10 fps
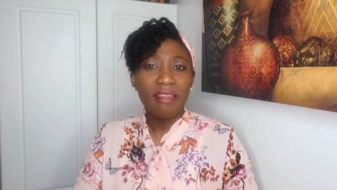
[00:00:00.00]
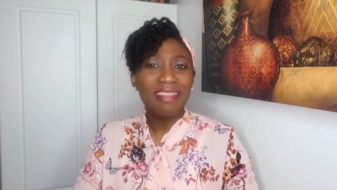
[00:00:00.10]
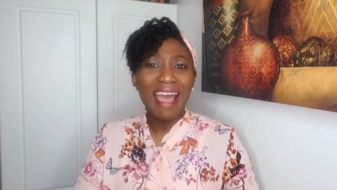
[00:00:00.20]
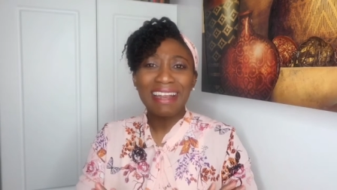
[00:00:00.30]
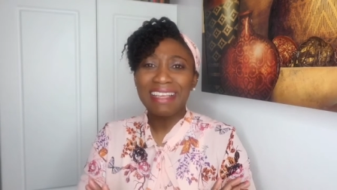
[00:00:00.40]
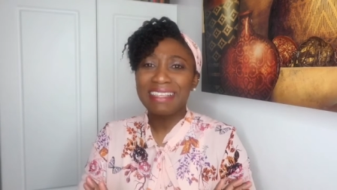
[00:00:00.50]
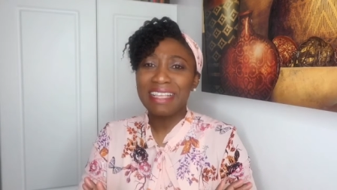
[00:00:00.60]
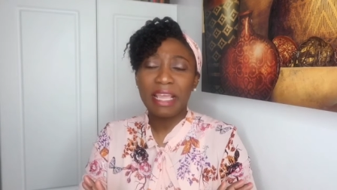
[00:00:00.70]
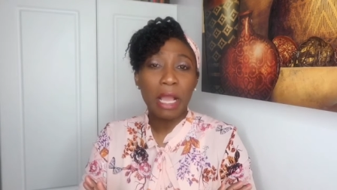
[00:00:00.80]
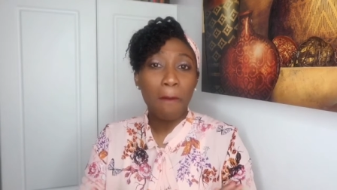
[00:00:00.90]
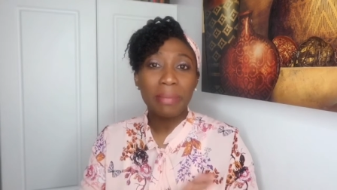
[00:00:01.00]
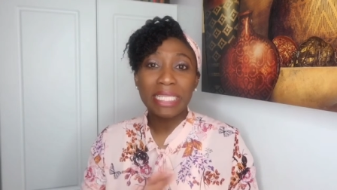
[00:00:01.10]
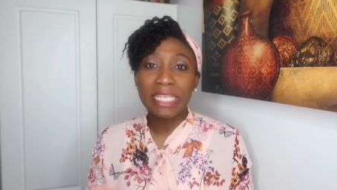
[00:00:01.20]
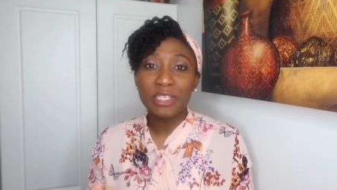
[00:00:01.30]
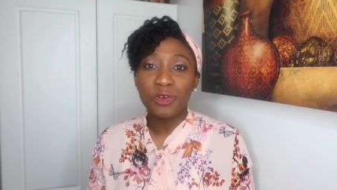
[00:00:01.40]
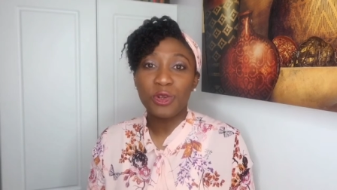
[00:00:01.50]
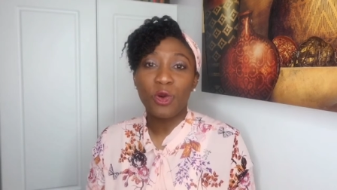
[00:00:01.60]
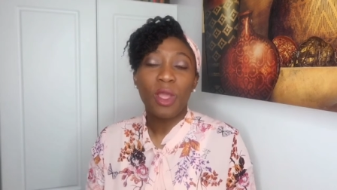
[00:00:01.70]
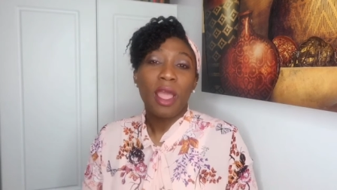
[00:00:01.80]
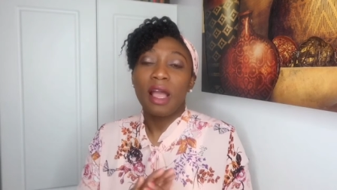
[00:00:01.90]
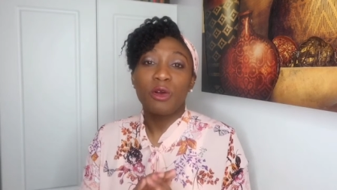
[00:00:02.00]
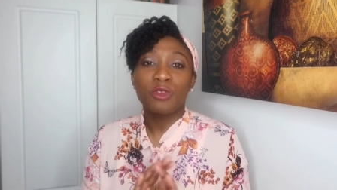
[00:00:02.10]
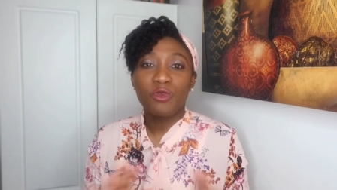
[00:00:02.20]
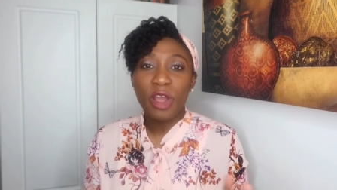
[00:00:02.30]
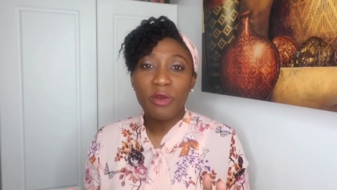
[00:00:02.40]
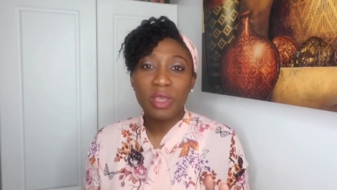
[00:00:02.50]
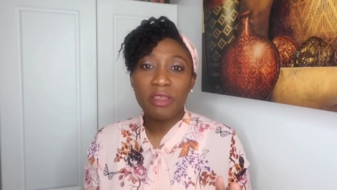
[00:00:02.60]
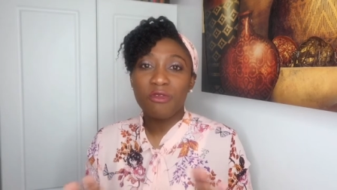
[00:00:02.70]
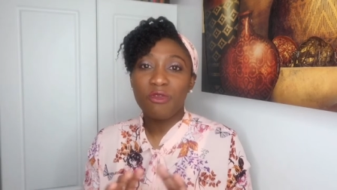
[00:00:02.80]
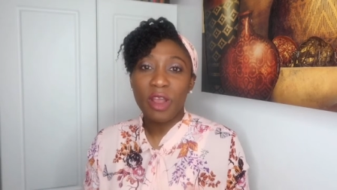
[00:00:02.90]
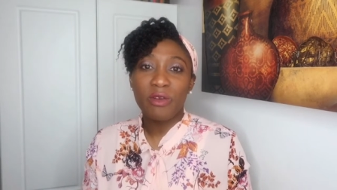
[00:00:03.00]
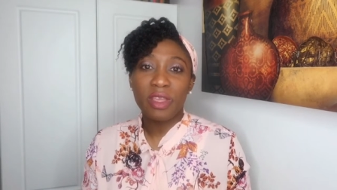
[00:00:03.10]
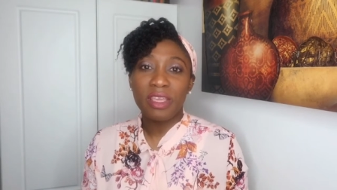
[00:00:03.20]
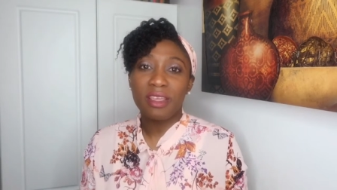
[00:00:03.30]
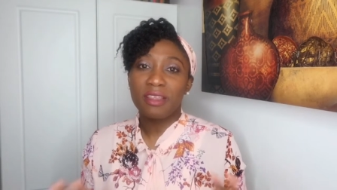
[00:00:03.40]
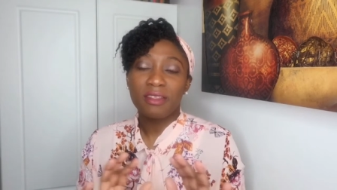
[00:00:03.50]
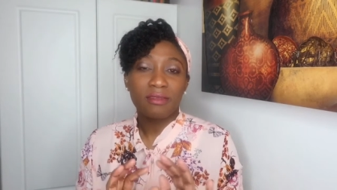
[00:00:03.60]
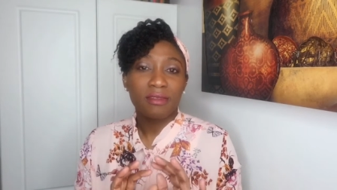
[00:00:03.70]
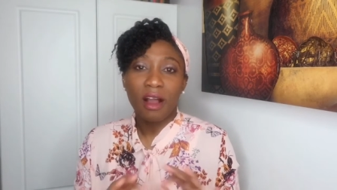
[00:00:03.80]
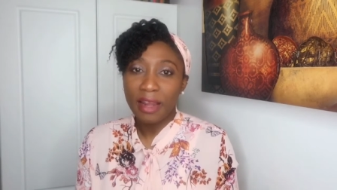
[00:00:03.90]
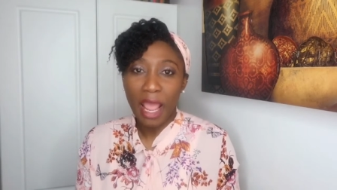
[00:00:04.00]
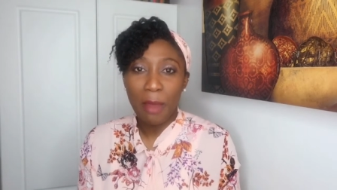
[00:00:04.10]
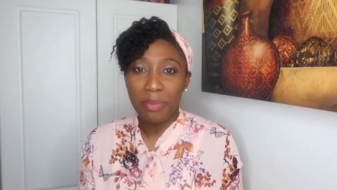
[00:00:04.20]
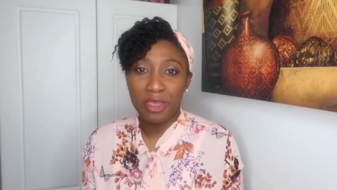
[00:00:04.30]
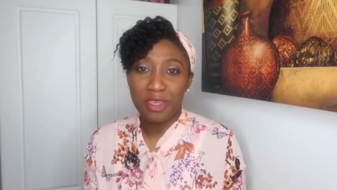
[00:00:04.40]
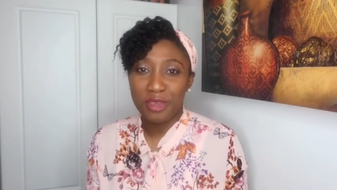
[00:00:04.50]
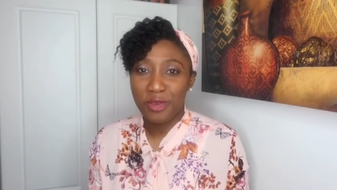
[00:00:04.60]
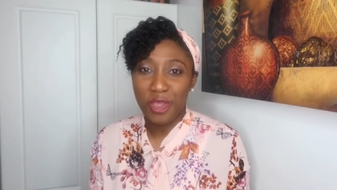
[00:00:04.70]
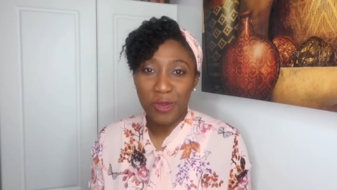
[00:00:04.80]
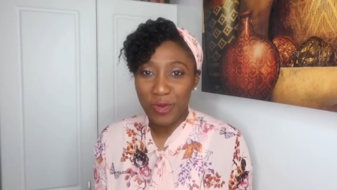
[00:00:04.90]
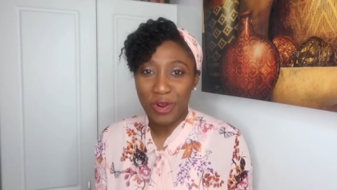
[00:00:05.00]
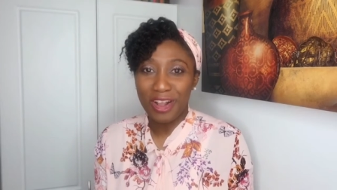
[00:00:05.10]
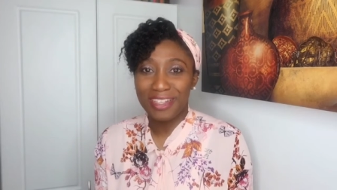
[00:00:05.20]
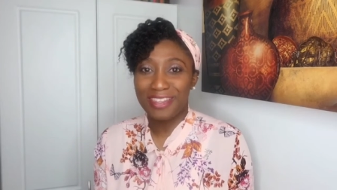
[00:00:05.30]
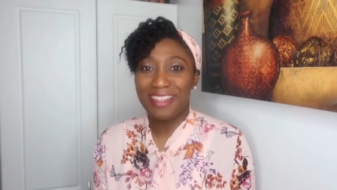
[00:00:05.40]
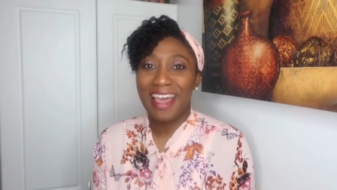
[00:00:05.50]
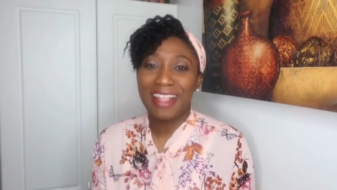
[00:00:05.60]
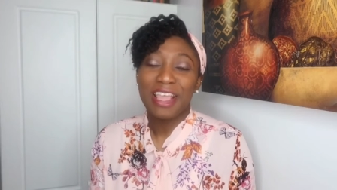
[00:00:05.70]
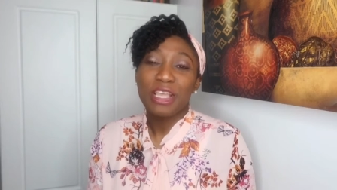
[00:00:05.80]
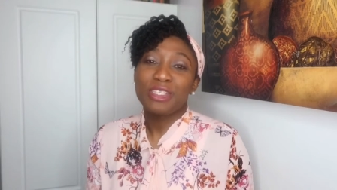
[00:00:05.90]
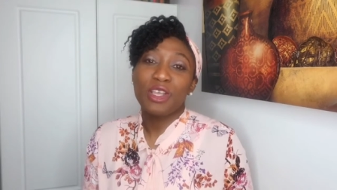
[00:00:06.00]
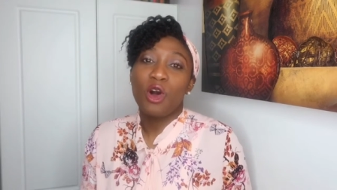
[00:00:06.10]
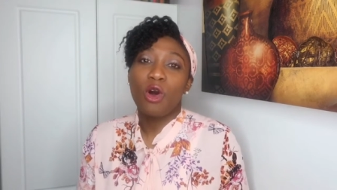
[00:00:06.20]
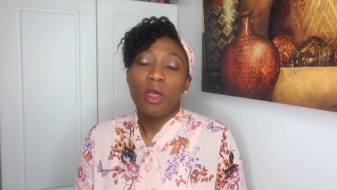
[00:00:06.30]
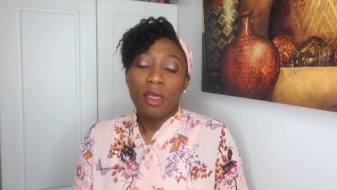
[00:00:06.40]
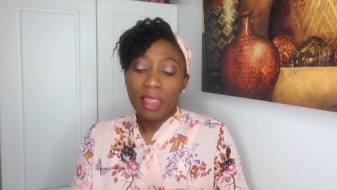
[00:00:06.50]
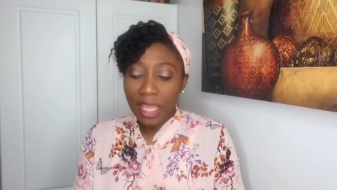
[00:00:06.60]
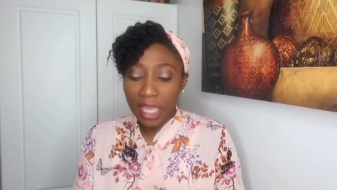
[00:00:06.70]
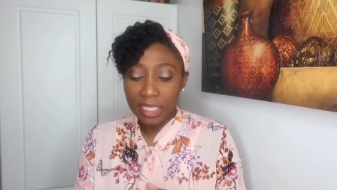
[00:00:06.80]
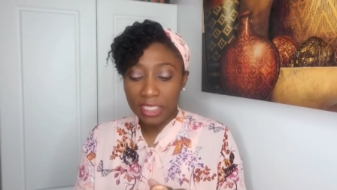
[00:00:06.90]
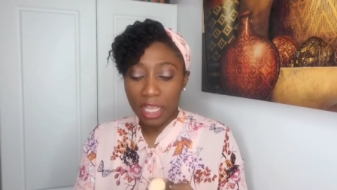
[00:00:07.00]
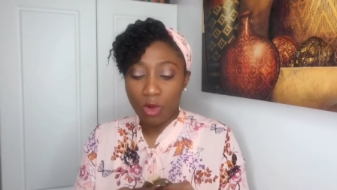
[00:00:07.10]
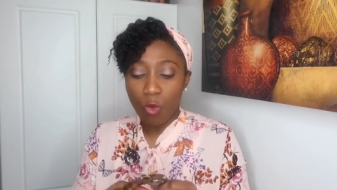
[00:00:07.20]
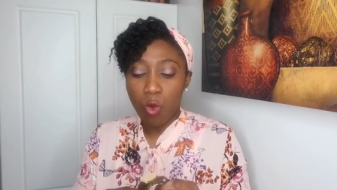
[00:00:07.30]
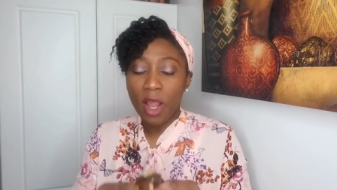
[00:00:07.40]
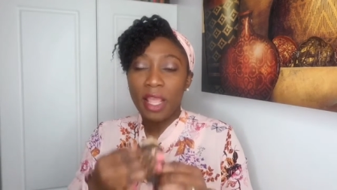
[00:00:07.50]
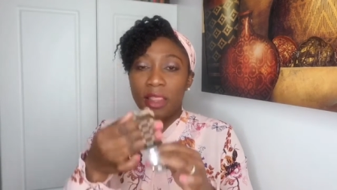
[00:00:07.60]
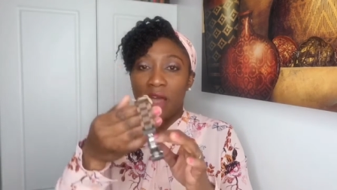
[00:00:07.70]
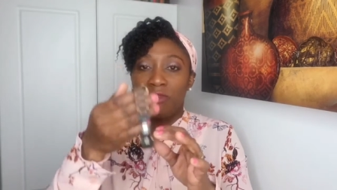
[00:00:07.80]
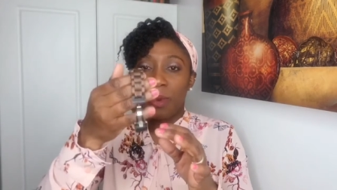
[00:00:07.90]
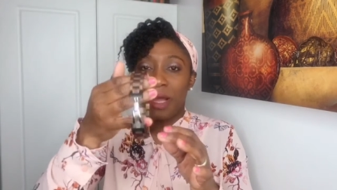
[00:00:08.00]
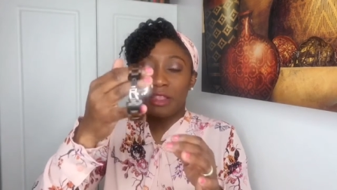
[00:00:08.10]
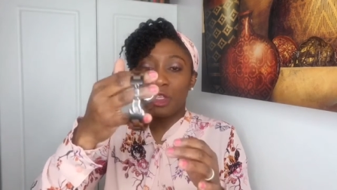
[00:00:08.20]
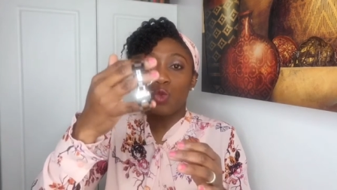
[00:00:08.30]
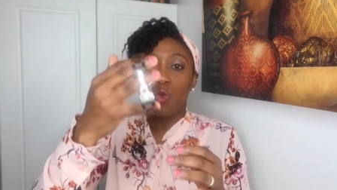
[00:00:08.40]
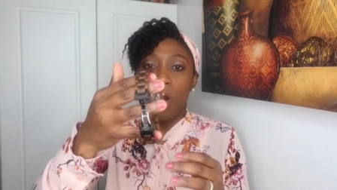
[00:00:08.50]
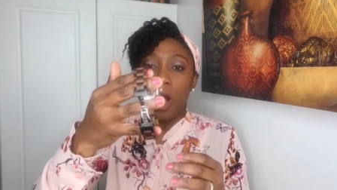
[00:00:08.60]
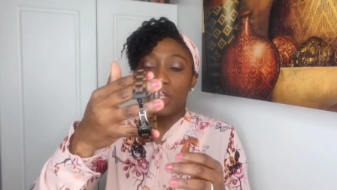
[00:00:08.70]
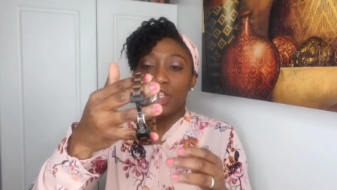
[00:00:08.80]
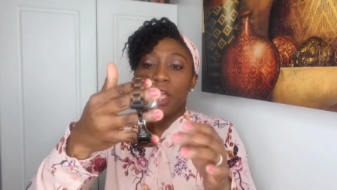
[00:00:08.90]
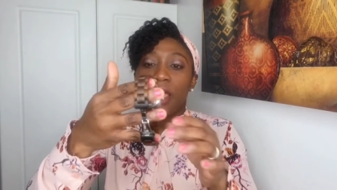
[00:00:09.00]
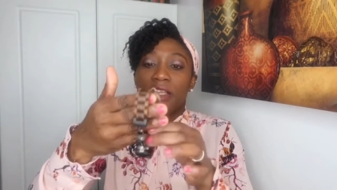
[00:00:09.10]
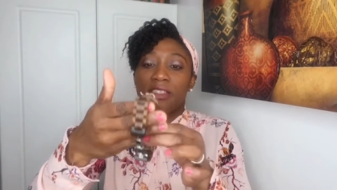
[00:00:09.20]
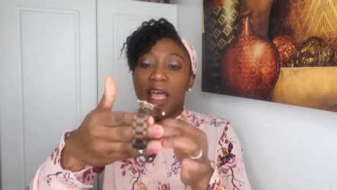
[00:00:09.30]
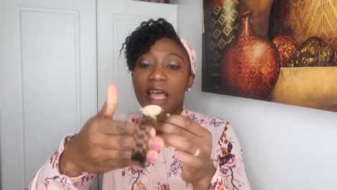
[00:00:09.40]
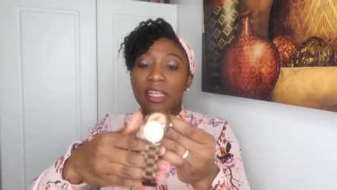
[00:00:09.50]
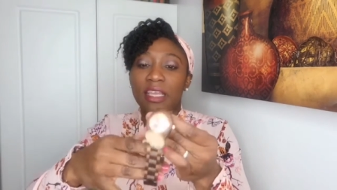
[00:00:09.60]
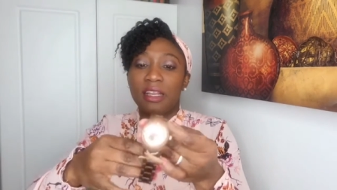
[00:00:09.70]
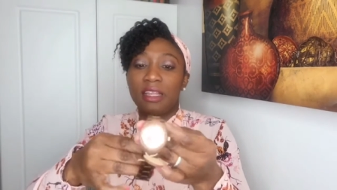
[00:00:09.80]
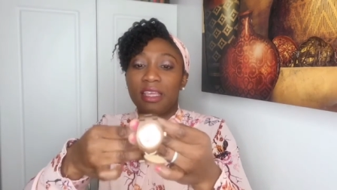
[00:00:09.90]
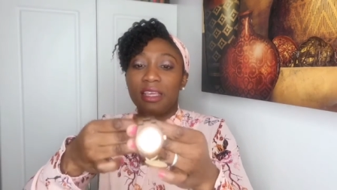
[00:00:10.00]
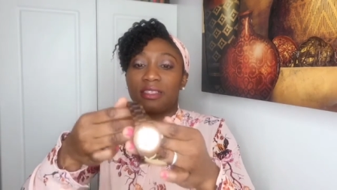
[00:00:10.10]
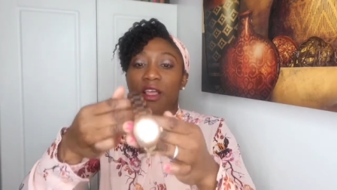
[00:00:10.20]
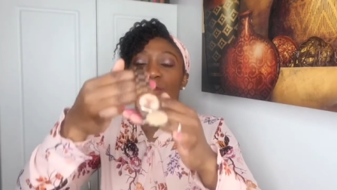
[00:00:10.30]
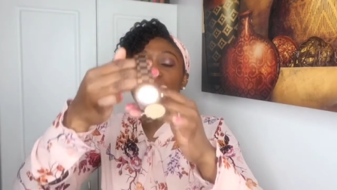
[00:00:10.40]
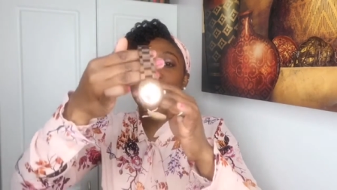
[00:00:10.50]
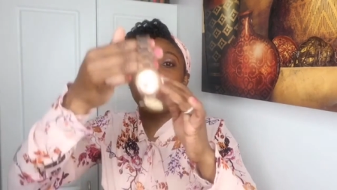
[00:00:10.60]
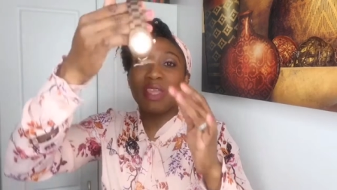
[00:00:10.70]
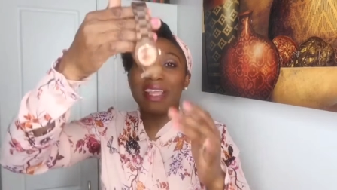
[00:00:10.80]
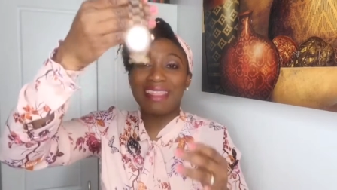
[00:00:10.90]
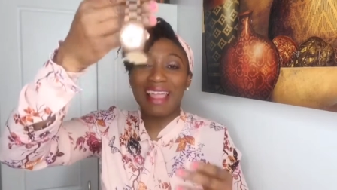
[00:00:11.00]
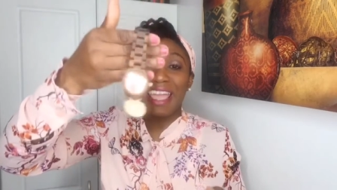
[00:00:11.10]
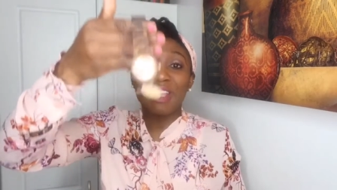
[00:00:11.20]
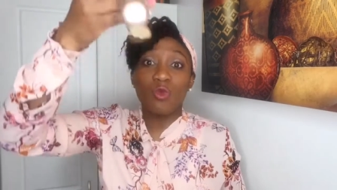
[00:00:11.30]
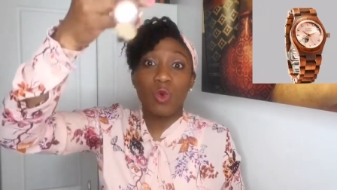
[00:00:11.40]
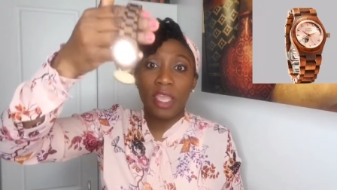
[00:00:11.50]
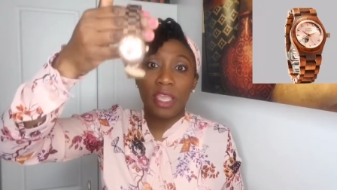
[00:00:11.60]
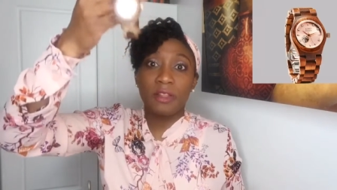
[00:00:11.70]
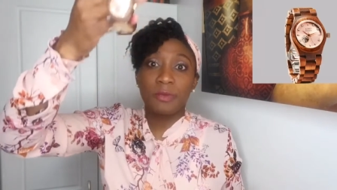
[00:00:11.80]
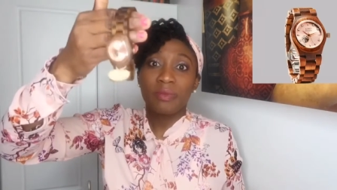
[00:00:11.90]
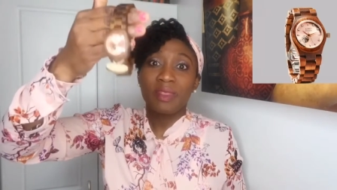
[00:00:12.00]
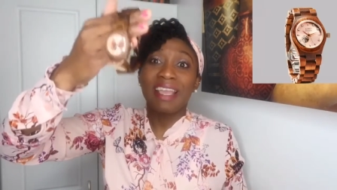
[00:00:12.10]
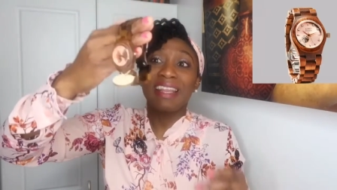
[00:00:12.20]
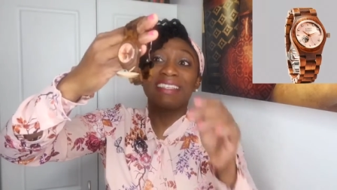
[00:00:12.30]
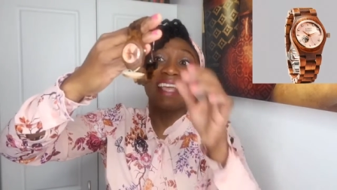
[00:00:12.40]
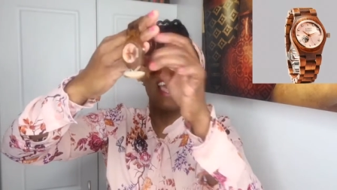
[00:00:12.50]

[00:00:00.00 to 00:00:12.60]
That is a complete no-no. I was very, very unhappy in regards to that. So, like I said, what I love about this watch is that it is very lightweight, it is